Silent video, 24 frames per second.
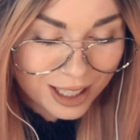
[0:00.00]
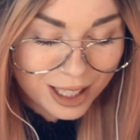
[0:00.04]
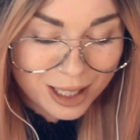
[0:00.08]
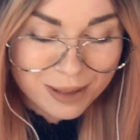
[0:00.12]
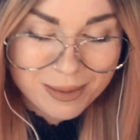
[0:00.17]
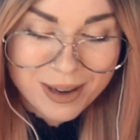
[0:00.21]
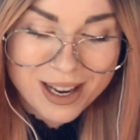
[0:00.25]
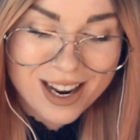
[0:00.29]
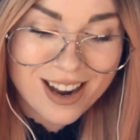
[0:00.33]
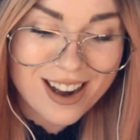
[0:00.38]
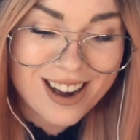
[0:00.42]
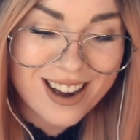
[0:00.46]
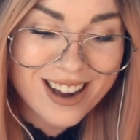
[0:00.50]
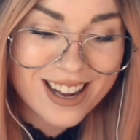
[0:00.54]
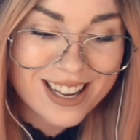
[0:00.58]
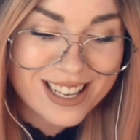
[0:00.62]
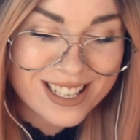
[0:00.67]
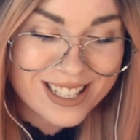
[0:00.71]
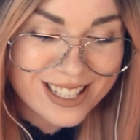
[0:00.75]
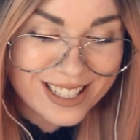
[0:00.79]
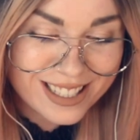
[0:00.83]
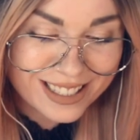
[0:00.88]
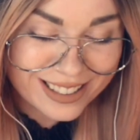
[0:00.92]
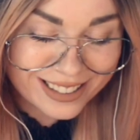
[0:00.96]
Oh my
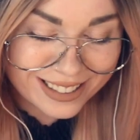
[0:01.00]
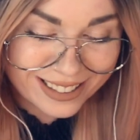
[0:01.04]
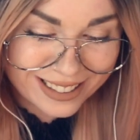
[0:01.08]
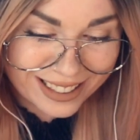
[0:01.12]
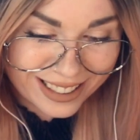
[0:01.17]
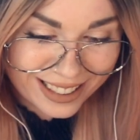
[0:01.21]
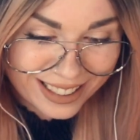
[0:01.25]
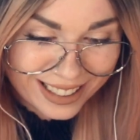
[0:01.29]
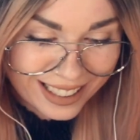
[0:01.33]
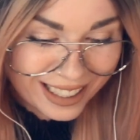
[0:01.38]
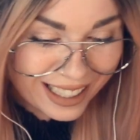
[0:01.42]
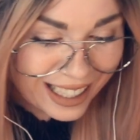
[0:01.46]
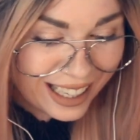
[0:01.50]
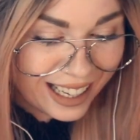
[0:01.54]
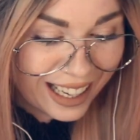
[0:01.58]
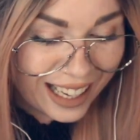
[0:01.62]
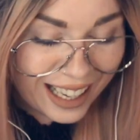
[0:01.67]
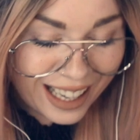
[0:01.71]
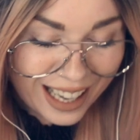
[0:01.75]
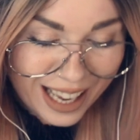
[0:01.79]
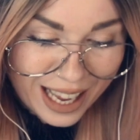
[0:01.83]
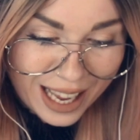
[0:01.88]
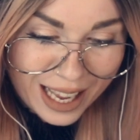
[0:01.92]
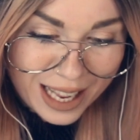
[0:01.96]
gosh.
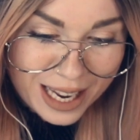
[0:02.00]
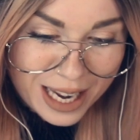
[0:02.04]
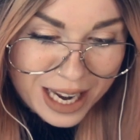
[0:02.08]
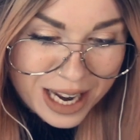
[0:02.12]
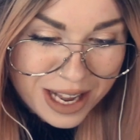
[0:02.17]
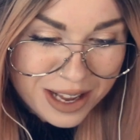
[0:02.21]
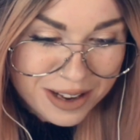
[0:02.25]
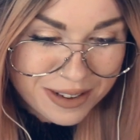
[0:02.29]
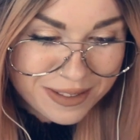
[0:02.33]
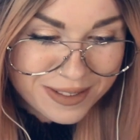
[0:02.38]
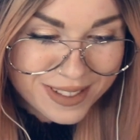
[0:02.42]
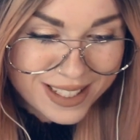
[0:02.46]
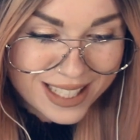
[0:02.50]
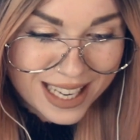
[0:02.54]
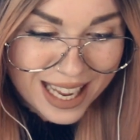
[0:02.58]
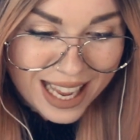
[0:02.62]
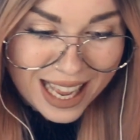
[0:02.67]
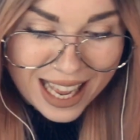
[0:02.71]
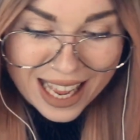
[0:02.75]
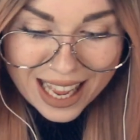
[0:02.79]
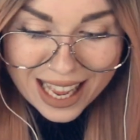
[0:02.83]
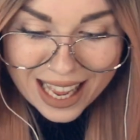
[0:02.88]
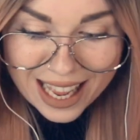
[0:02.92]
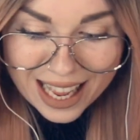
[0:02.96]
I loved
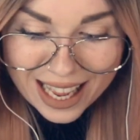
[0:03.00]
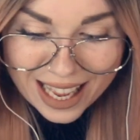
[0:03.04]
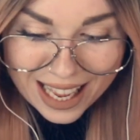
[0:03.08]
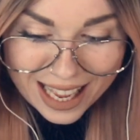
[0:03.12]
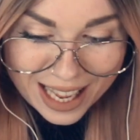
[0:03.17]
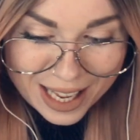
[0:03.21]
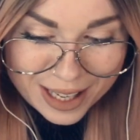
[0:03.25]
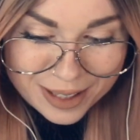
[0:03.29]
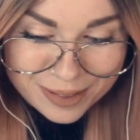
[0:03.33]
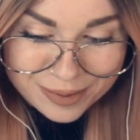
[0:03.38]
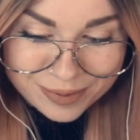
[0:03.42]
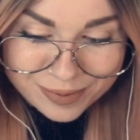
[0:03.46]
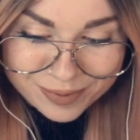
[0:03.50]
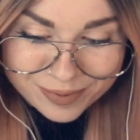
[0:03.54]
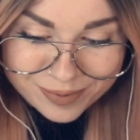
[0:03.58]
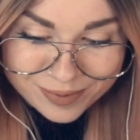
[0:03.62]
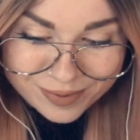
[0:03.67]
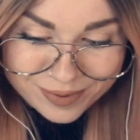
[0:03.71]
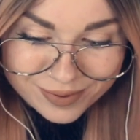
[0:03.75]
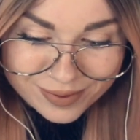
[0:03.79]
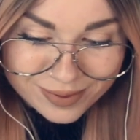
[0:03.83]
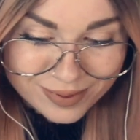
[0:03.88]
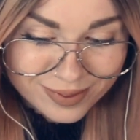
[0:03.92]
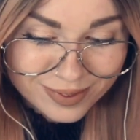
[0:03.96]
it.
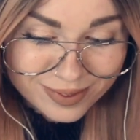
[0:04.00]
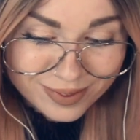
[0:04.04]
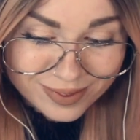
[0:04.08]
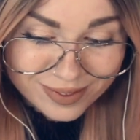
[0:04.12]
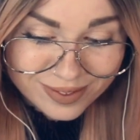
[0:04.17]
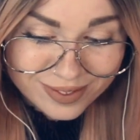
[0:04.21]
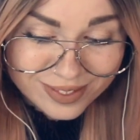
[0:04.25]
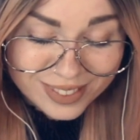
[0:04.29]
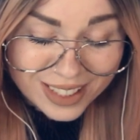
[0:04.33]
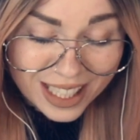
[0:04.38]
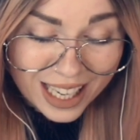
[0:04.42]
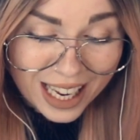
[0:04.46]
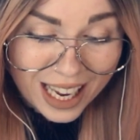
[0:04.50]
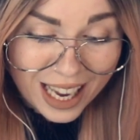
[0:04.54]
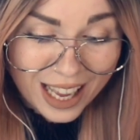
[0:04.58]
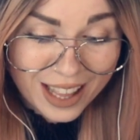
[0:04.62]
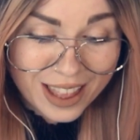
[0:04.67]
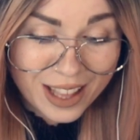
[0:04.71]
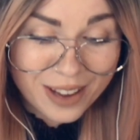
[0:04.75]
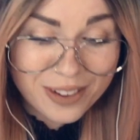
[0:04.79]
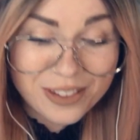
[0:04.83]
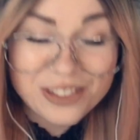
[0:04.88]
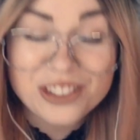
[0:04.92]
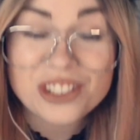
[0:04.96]

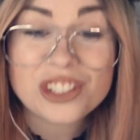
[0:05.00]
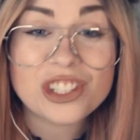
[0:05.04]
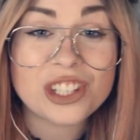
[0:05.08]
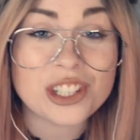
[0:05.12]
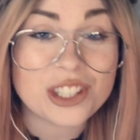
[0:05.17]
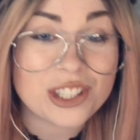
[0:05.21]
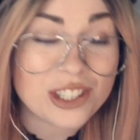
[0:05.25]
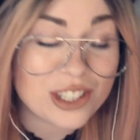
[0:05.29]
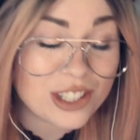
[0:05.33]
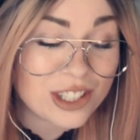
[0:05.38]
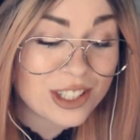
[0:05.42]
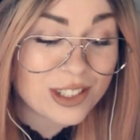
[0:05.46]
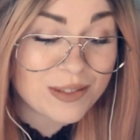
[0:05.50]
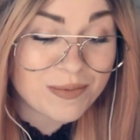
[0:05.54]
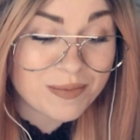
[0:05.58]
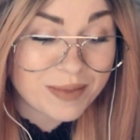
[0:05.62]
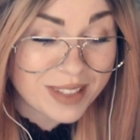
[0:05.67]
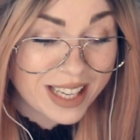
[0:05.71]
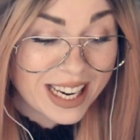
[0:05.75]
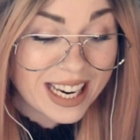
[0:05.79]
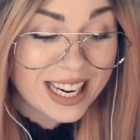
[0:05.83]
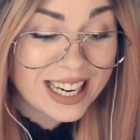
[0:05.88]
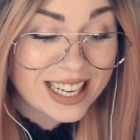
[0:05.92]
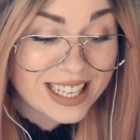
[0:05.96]
And that was just a
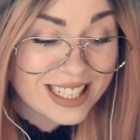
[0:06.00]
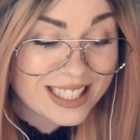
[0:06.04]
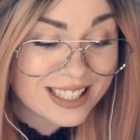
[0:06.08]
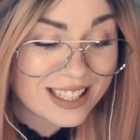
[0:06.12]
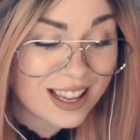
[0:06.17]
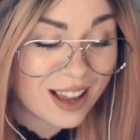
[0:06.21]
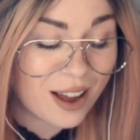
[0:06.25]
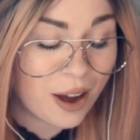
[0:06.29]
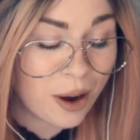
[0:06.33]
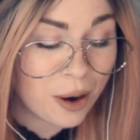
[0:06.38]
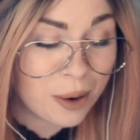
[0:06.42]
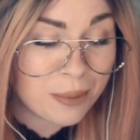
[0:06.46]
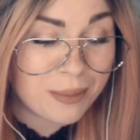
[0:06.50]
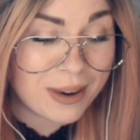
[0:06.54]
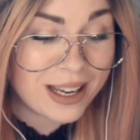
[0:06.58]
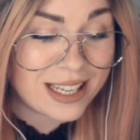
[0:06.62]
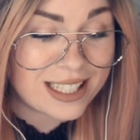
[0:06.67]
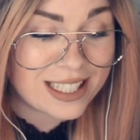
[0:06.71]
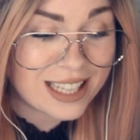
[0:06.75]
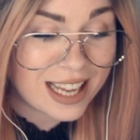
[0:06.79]
teaser, oh my